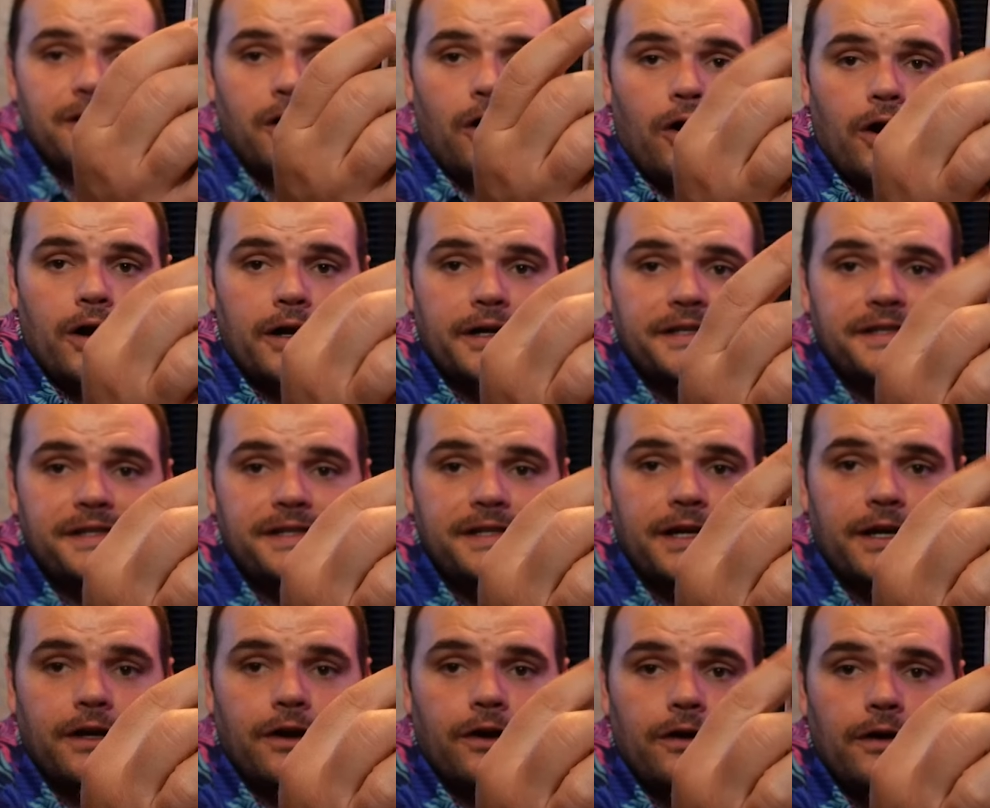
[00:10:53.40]
ARC
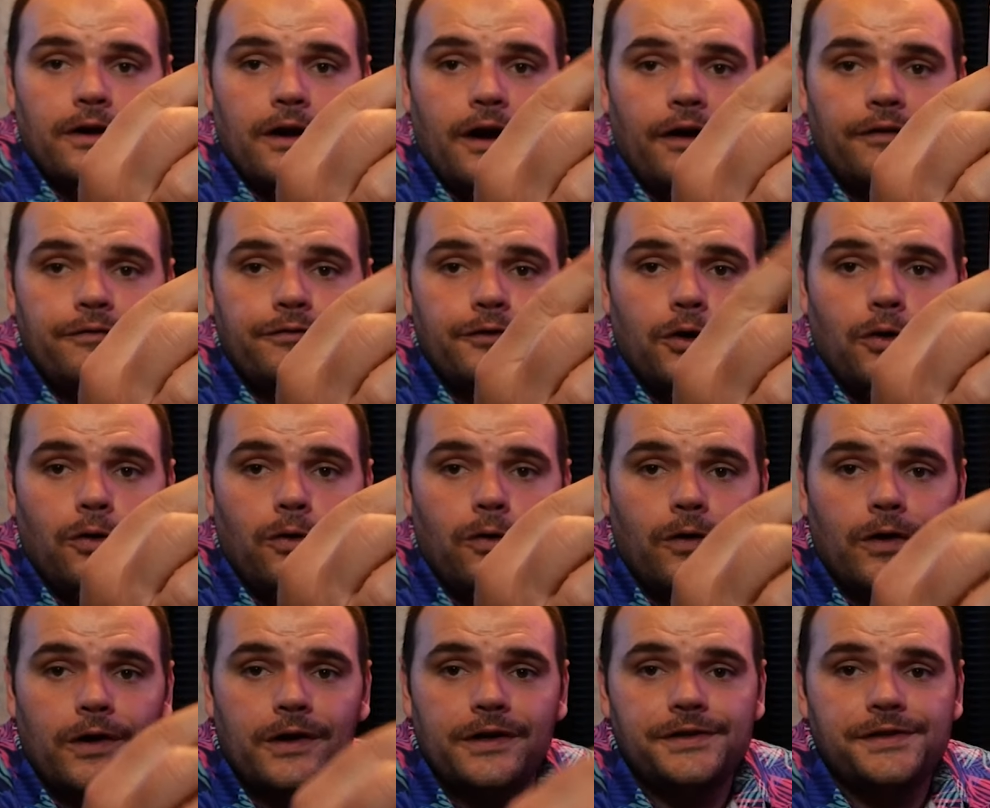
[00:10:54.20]
sticker, of
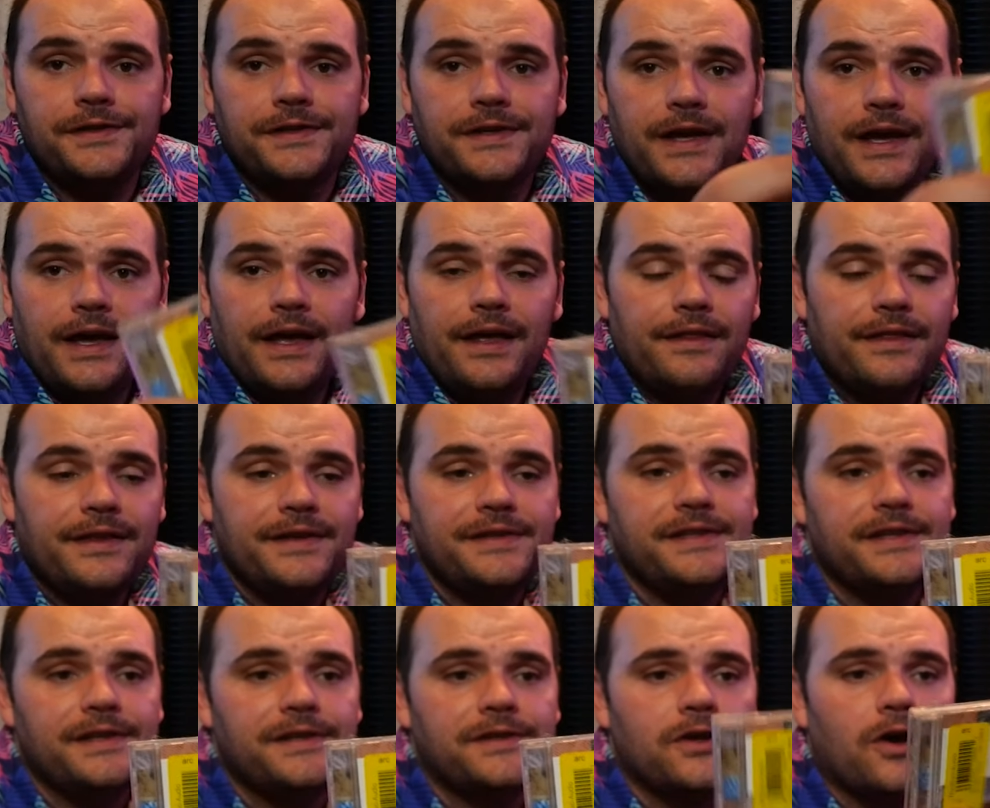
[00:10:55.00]
course.
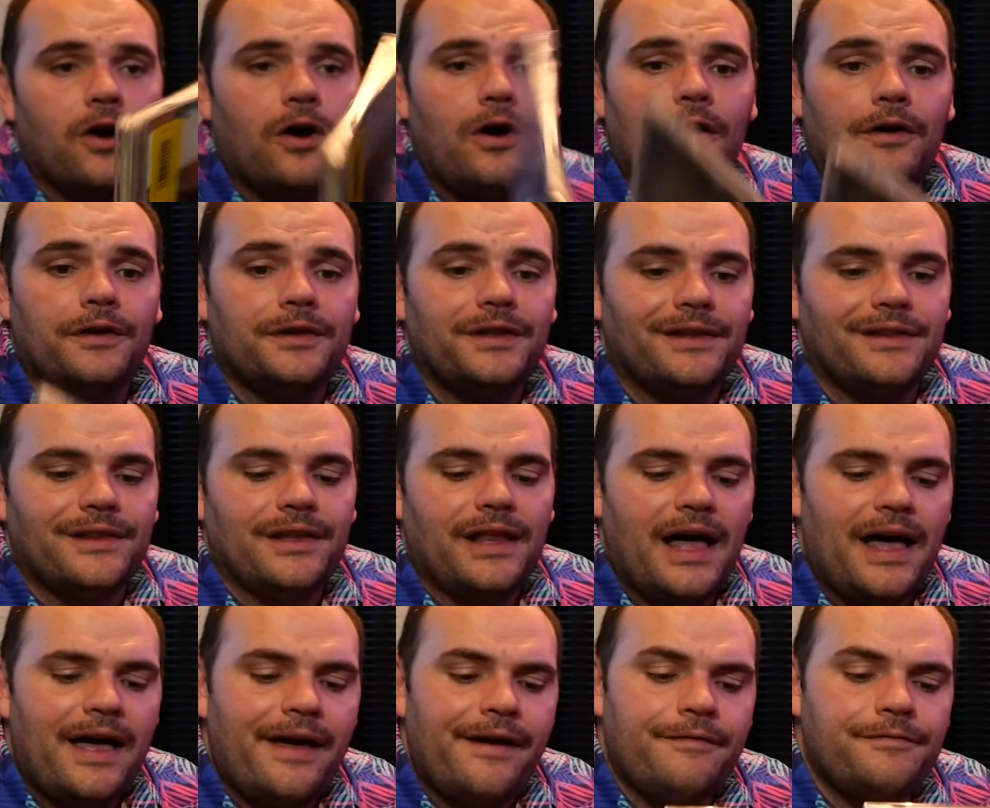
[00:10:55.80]
This is called
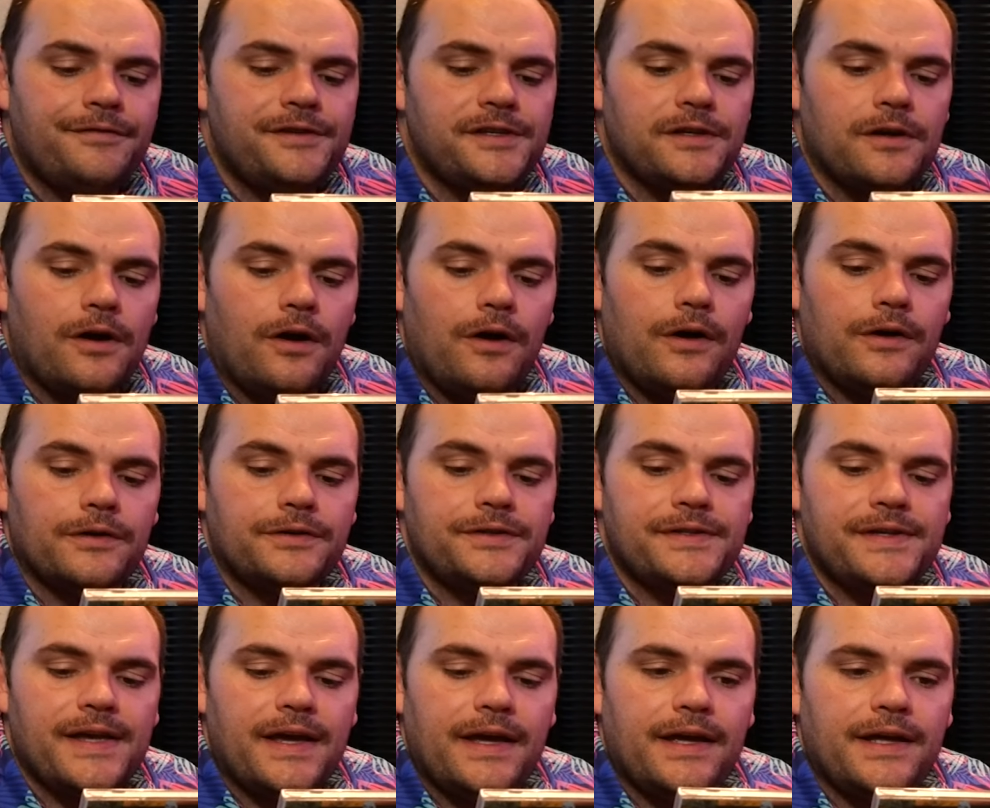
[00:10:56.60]
Live
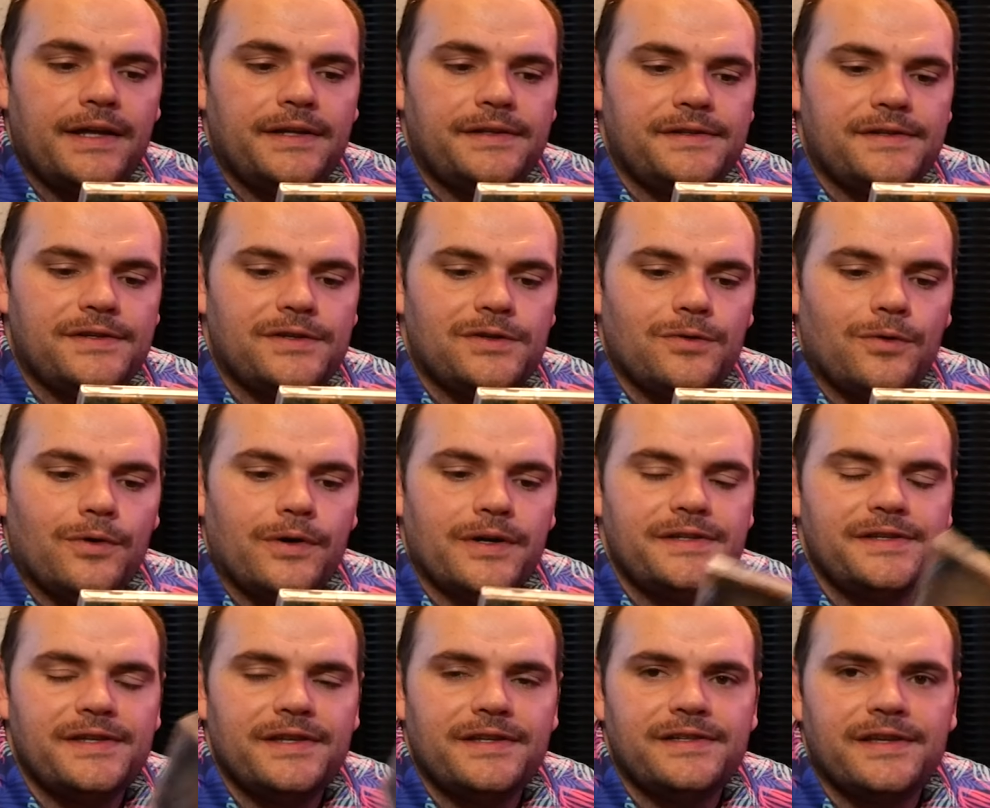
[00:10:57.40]
Songs and
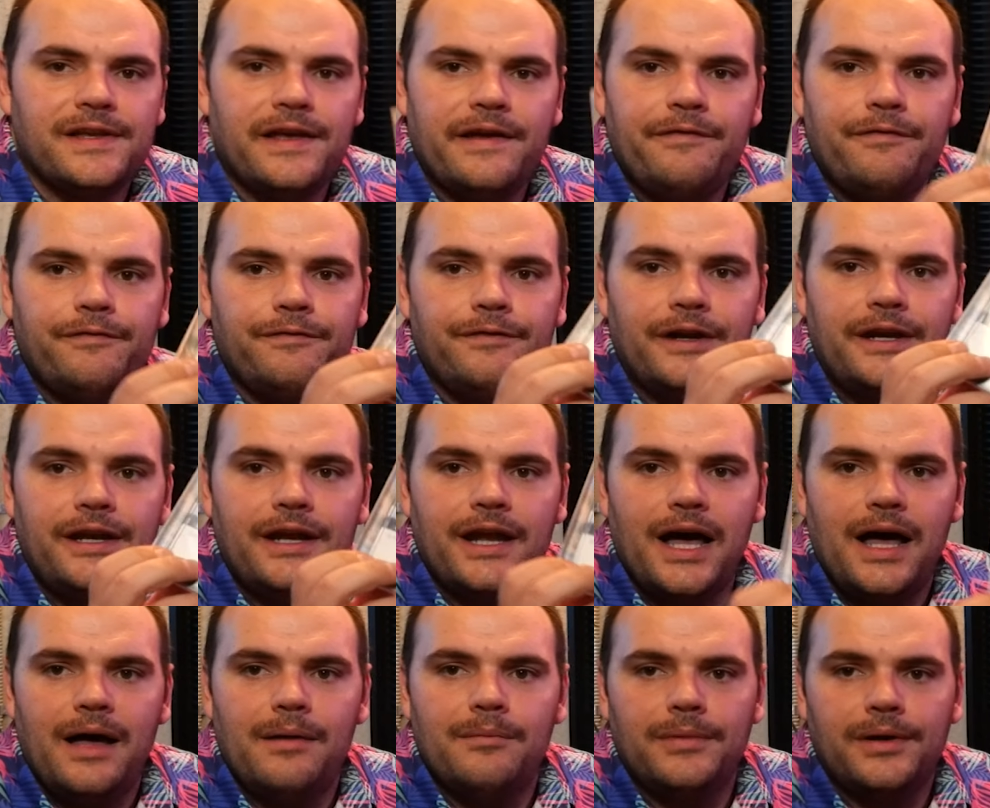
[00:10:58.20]
Stories. This is a
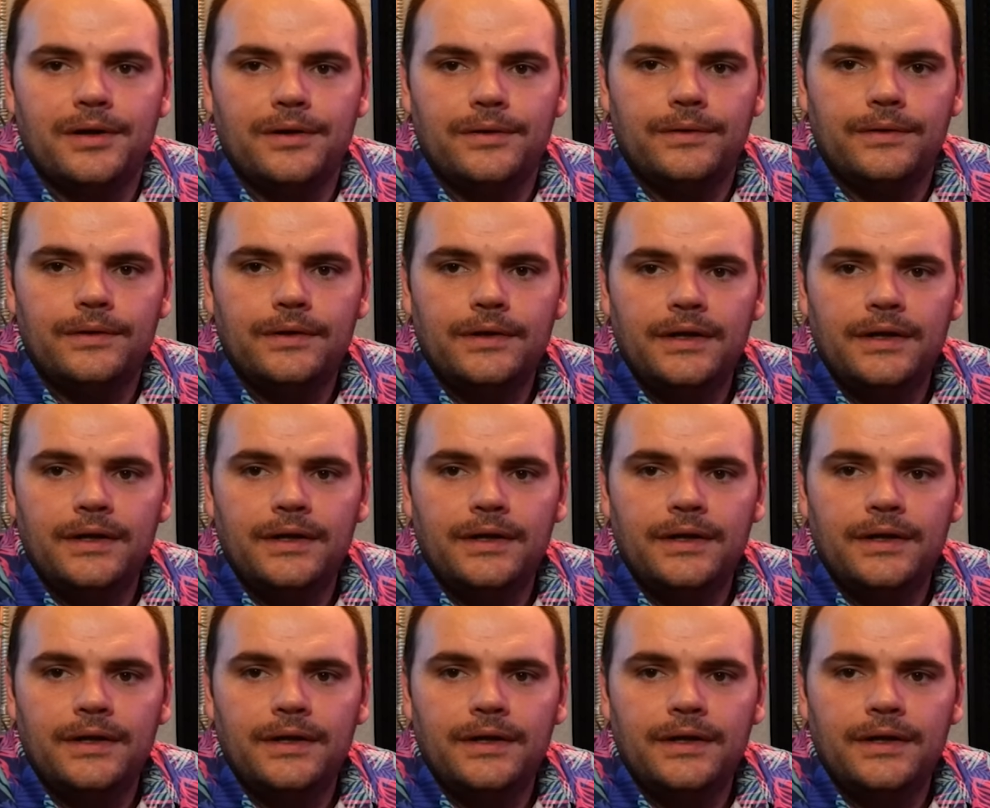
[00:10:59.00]
phenomenal